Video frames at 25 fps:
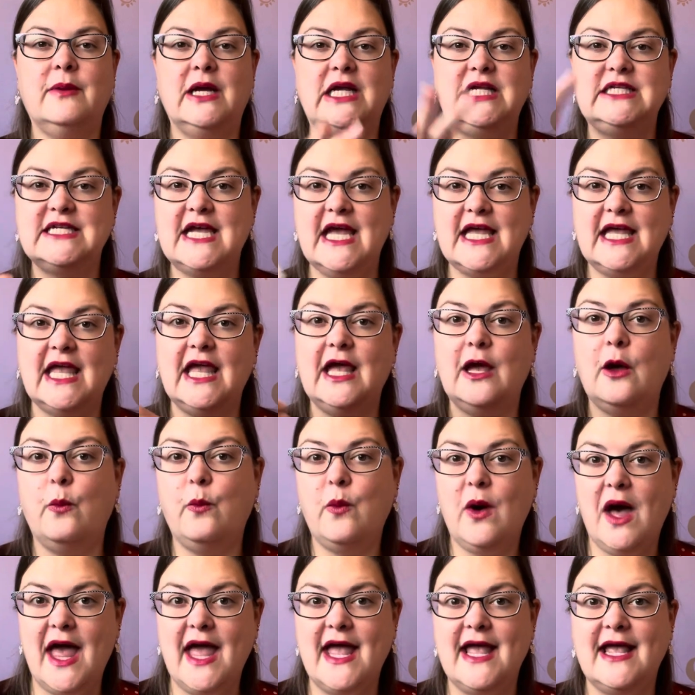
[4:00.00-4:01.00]
taking
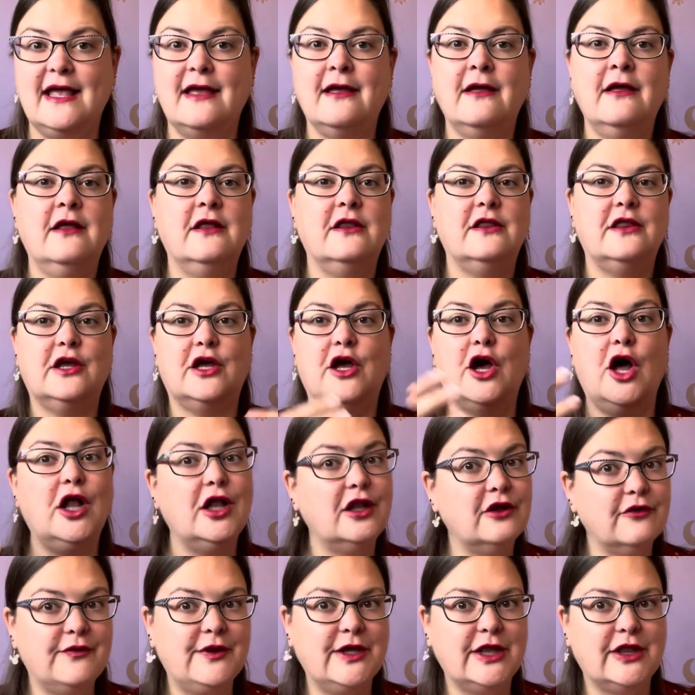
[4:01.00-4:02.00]
away the
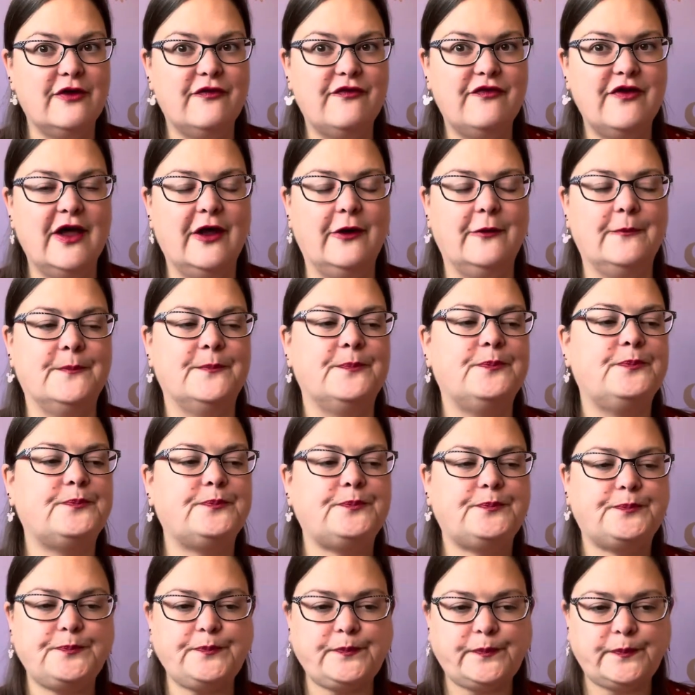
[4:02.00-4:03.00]
color in the film,
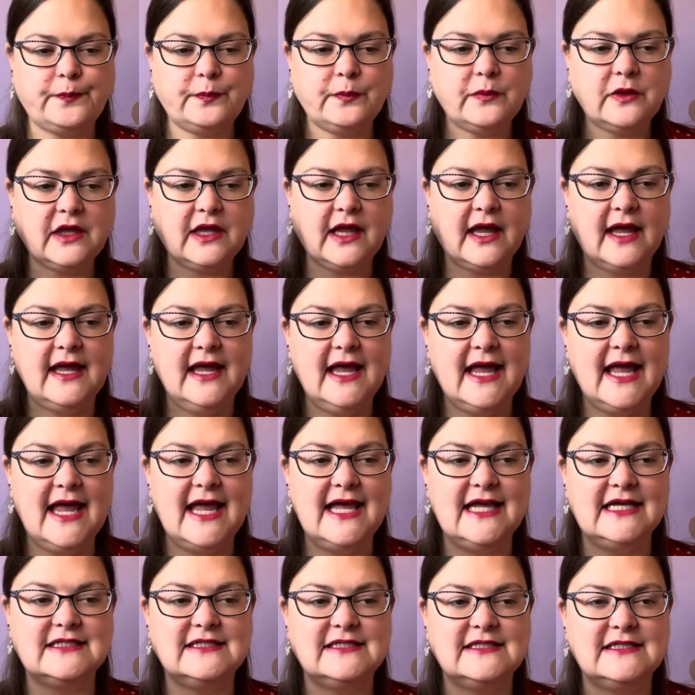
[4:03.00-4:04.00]

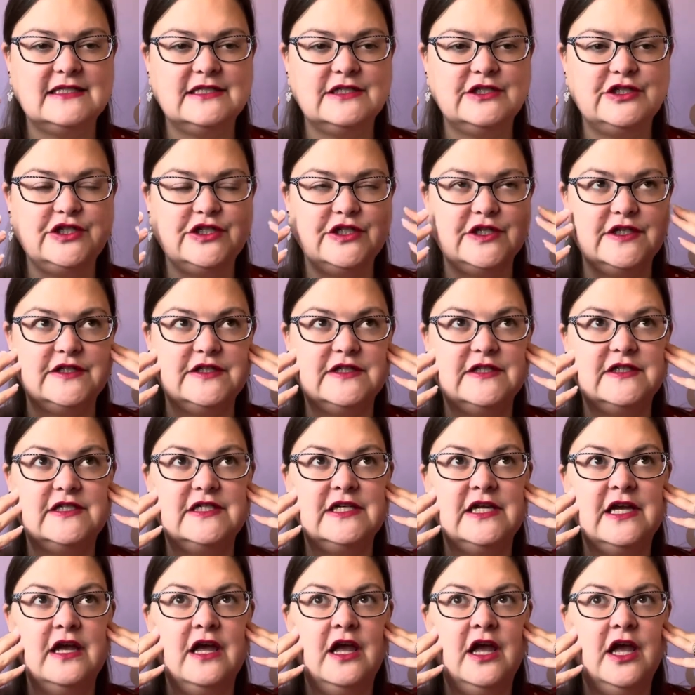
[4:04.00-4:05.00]
it's just
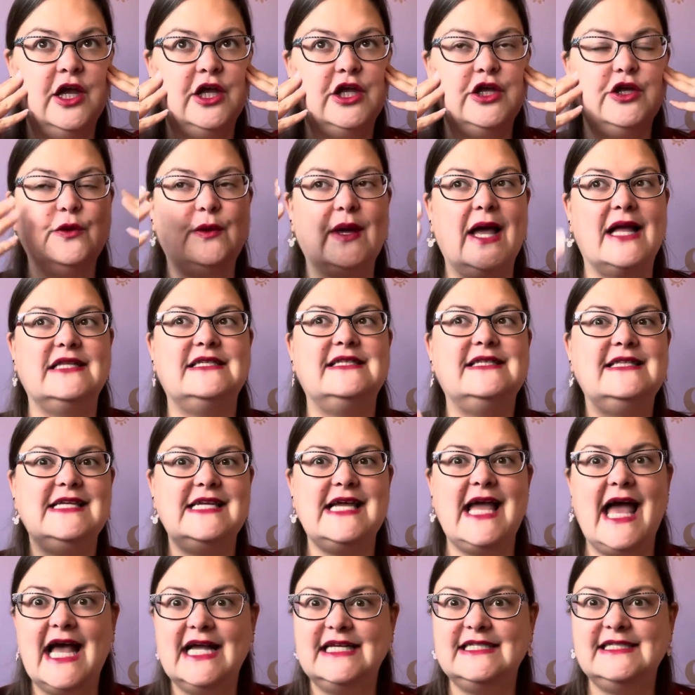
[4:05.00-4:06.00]
you get to the
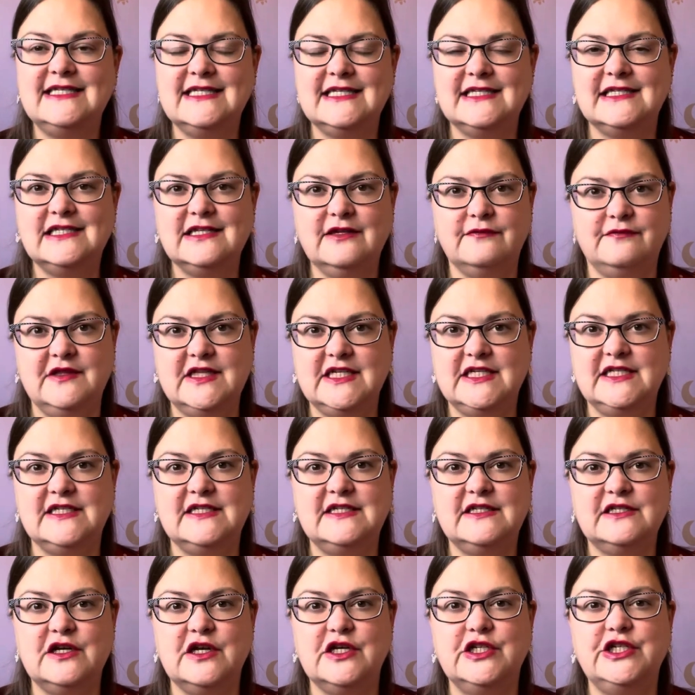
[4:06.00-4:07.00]
essence of the
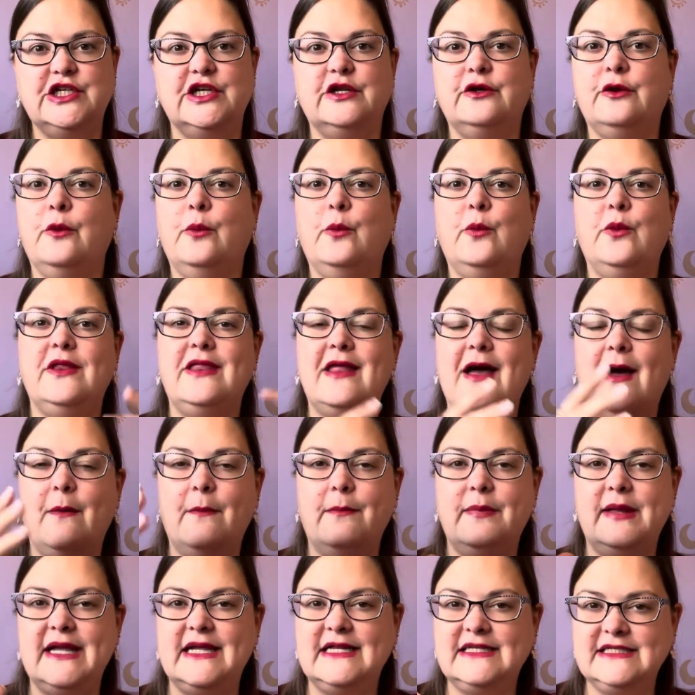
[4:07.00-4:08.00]
discussion without
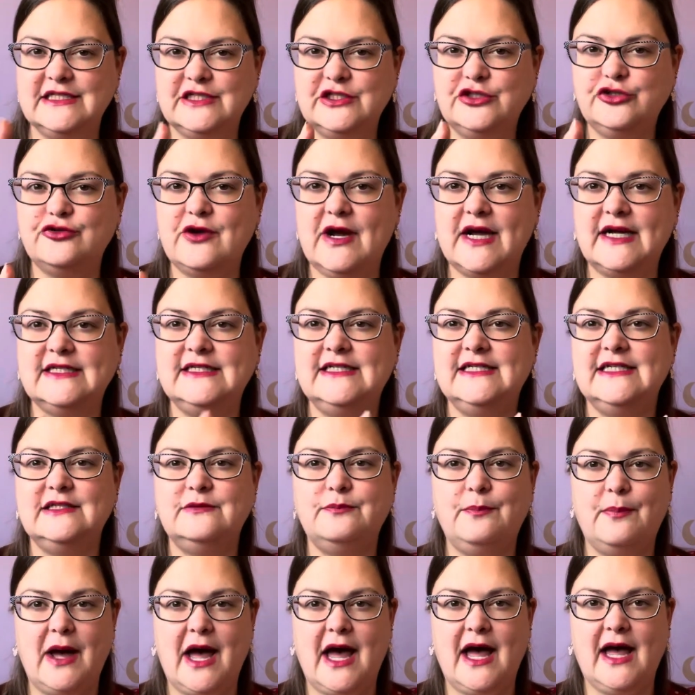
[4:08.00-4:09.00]
being distracted
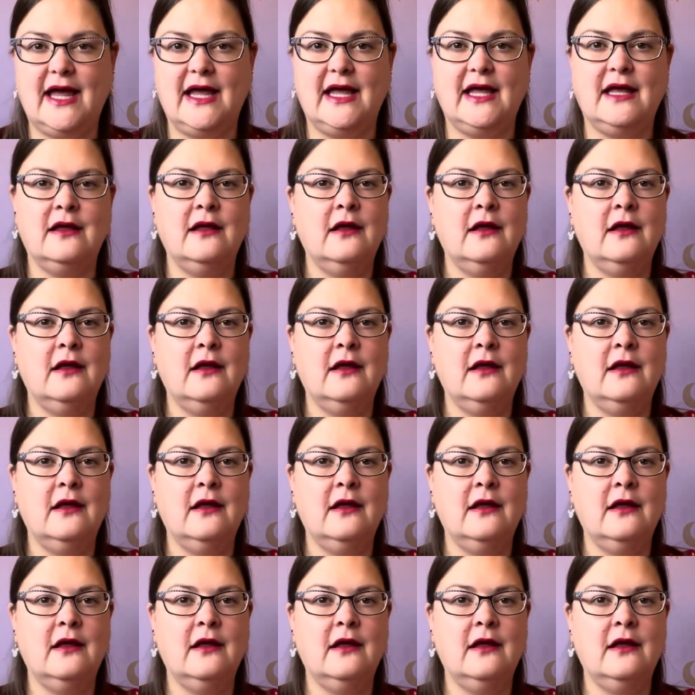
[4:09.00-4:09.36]
by